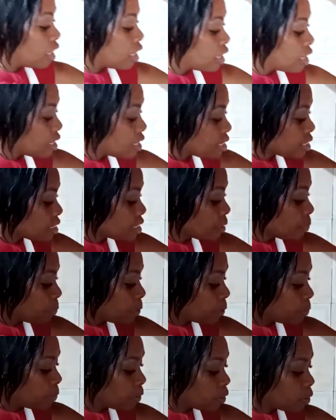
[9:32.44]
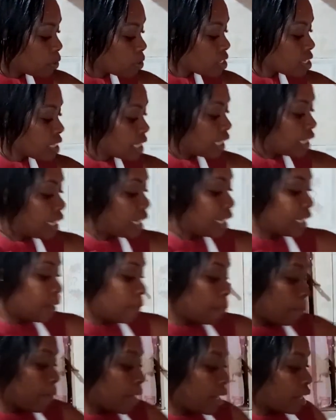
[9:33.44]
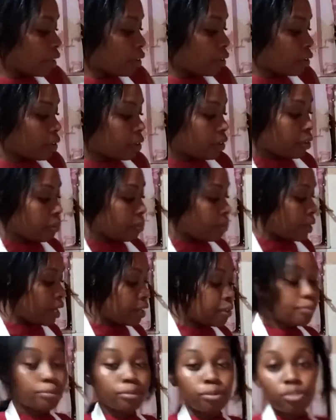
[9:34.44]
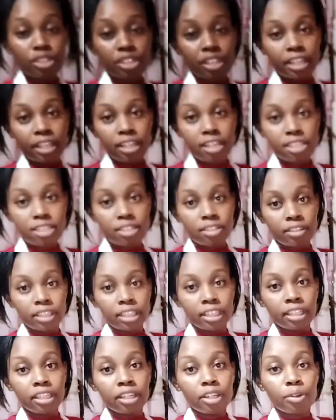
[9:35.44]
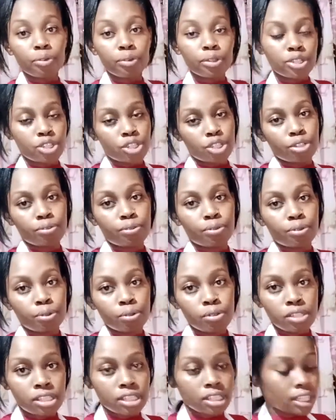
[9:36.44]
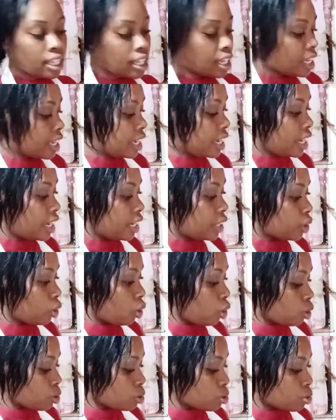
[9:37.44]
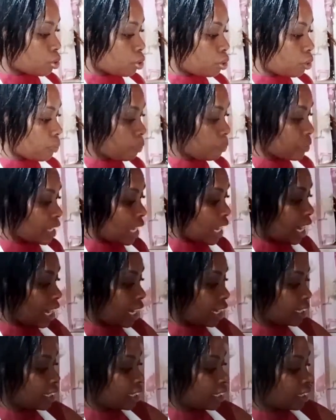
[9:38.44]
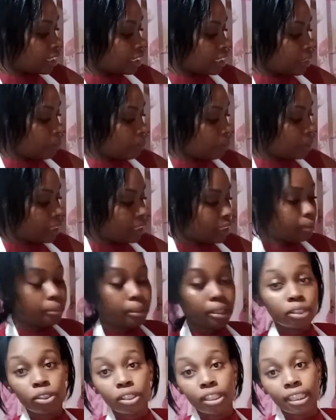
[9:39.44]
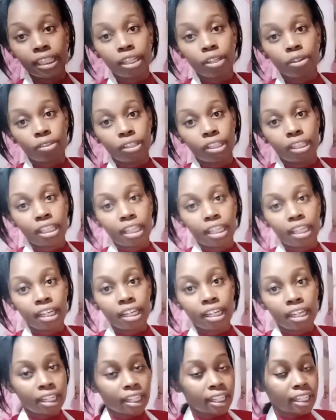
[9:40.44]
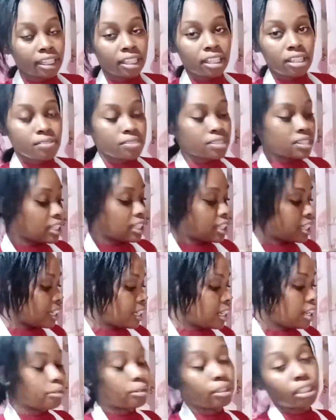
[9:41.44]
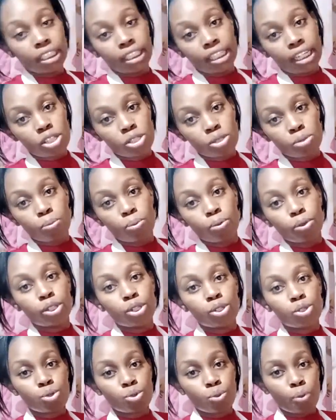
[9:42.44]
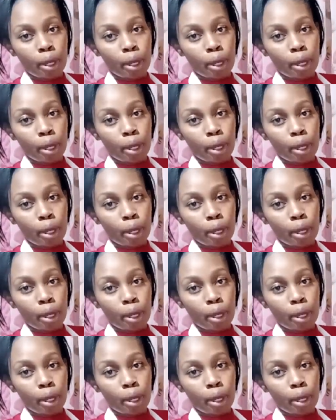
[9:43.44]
simply because I like my fruit cakes really rich in fruits, and also adding them in the middle layer of the cake gives the cake a really nice body to work